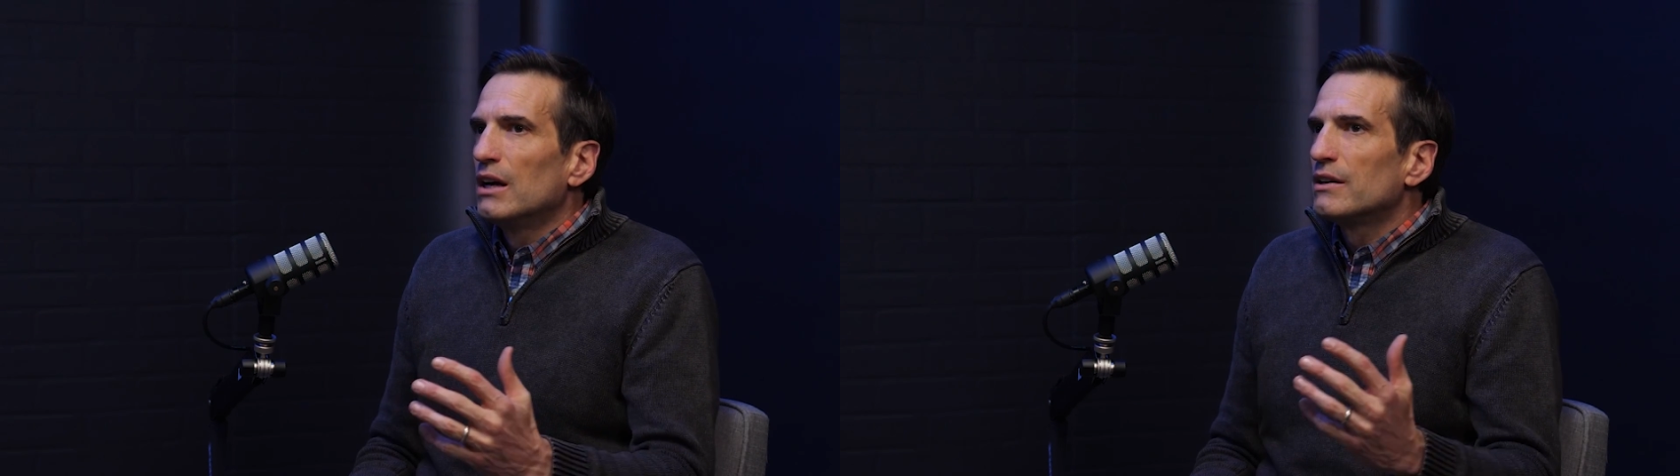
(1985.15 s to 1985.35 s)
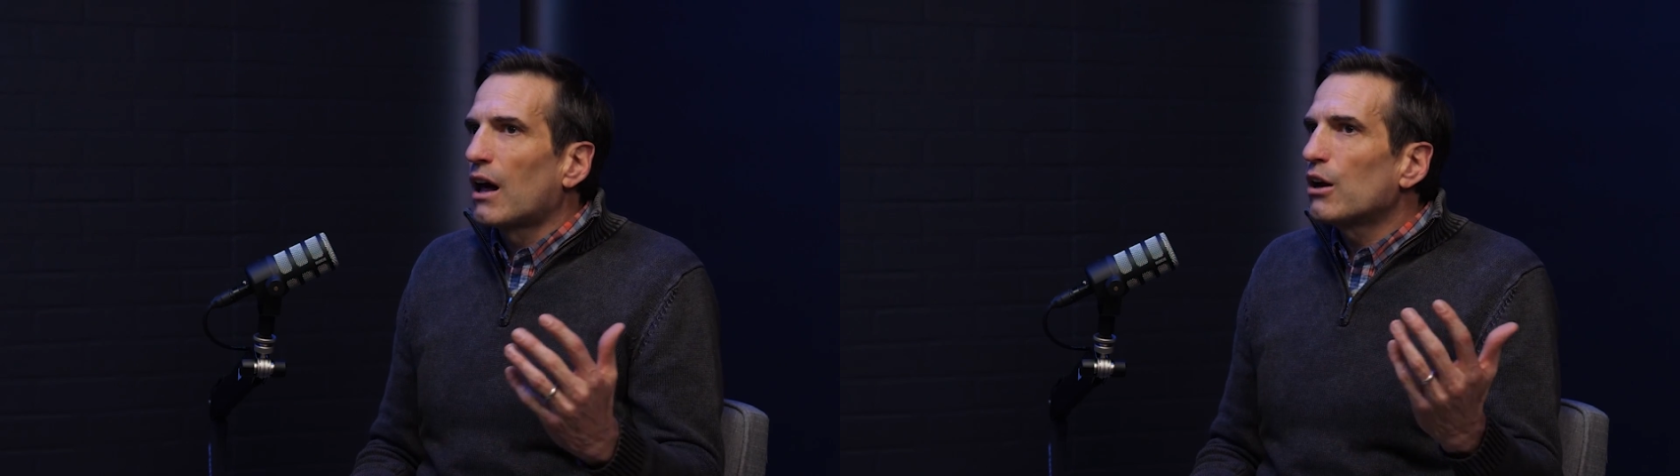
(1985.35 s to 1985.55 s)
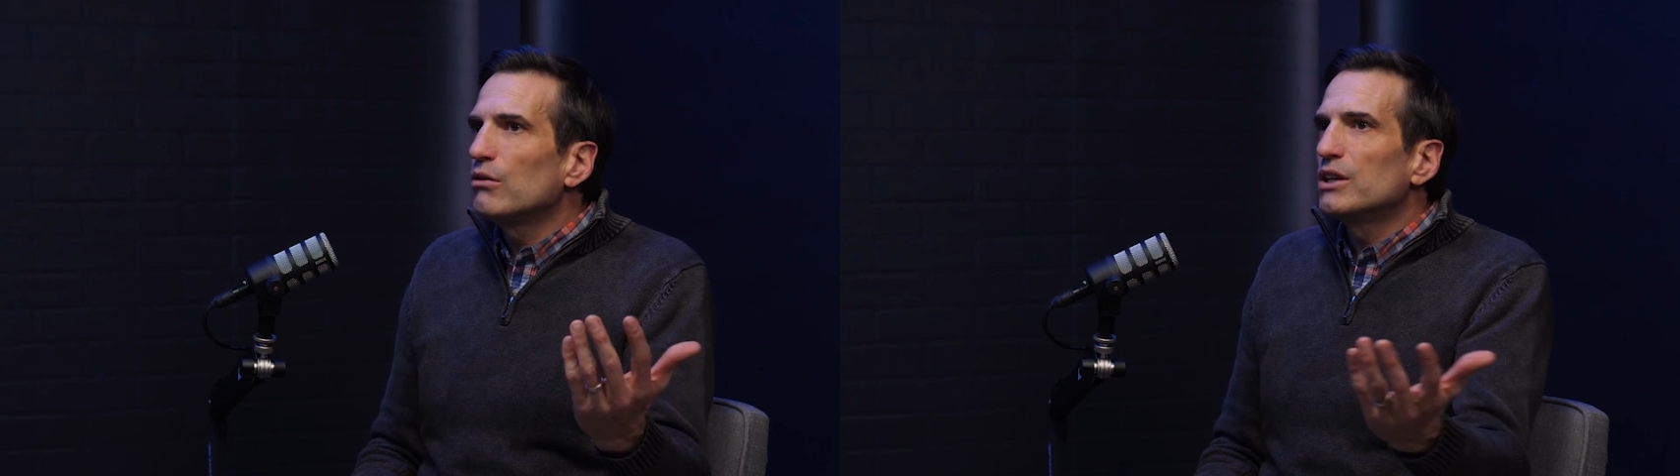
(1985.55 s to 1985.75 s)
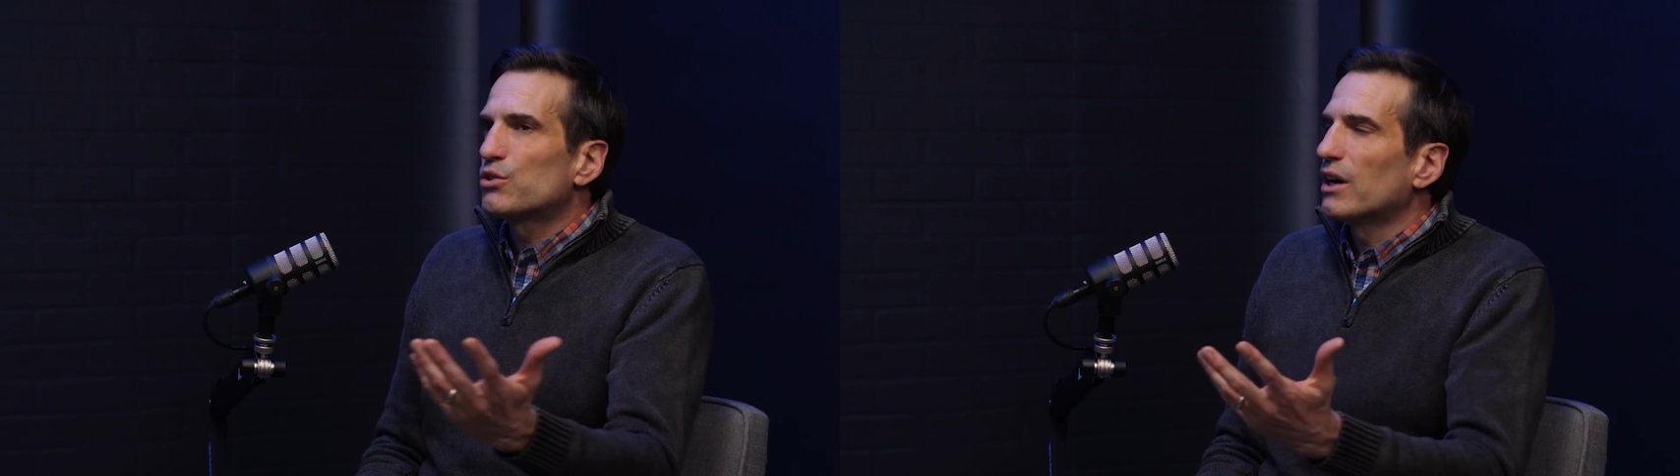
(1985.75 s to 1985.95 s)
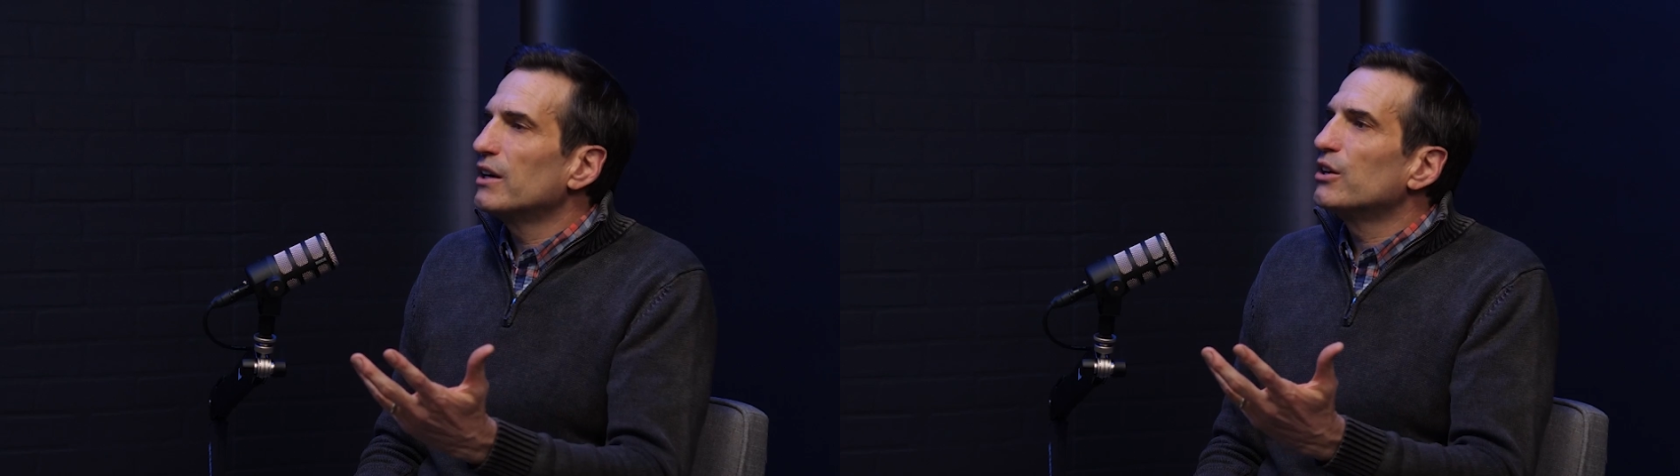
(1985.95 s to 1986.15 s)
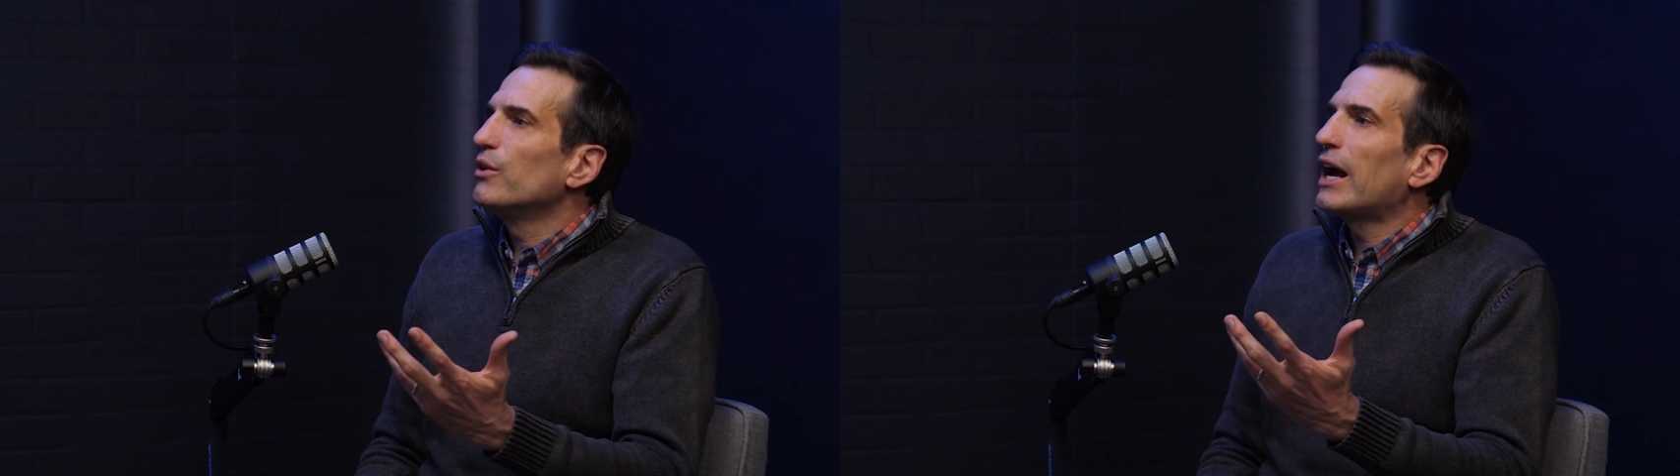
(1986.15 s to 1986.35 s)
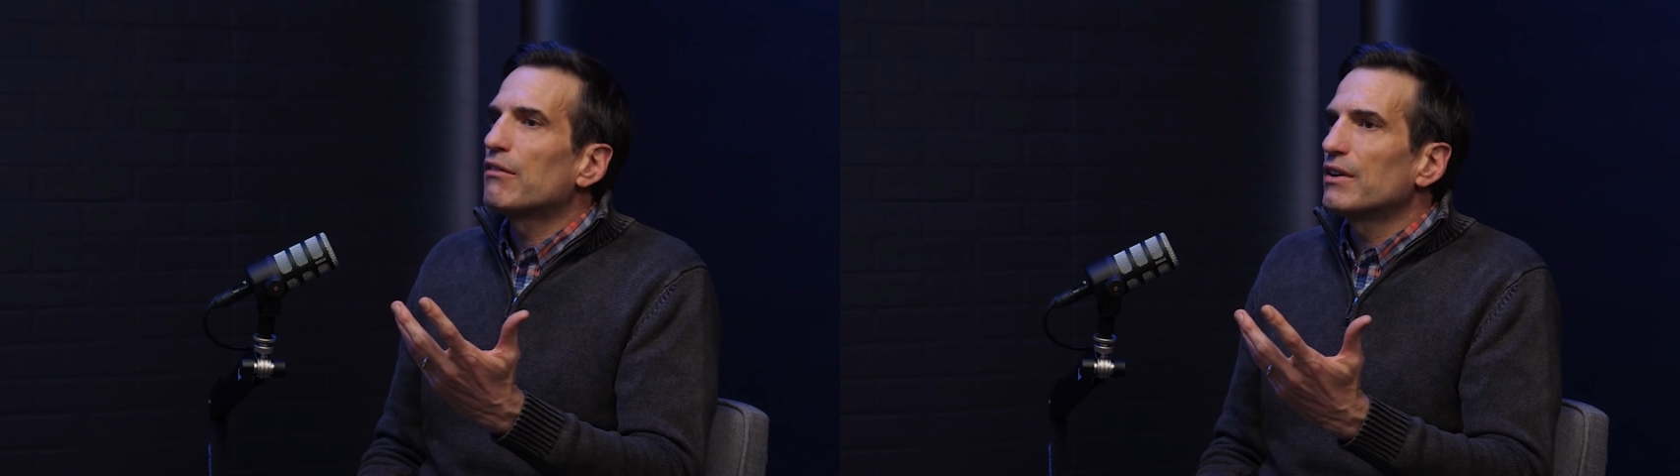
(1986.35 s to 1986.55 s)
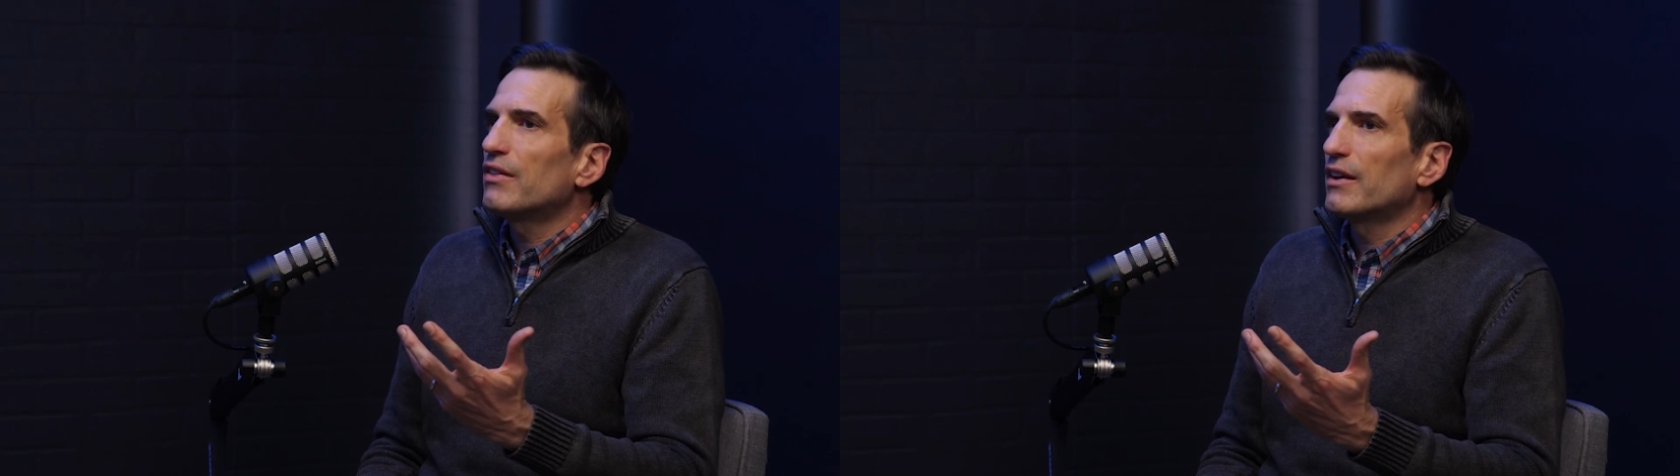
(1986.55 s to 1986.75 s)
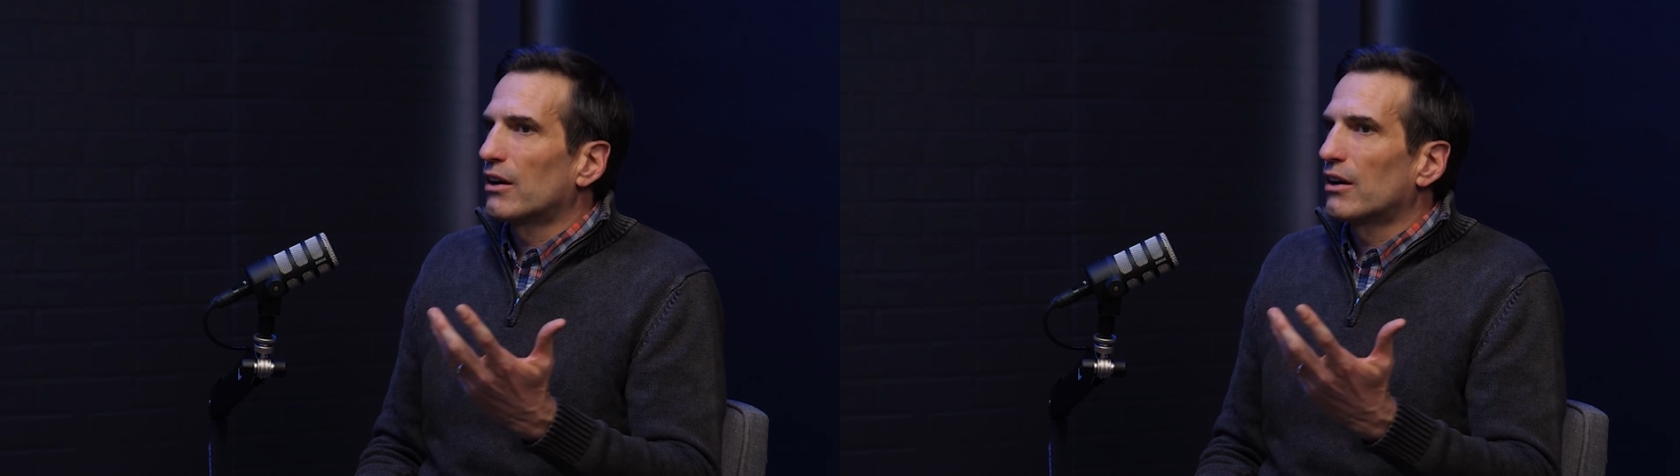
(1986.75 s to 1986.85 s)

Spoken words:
not only trying to do everything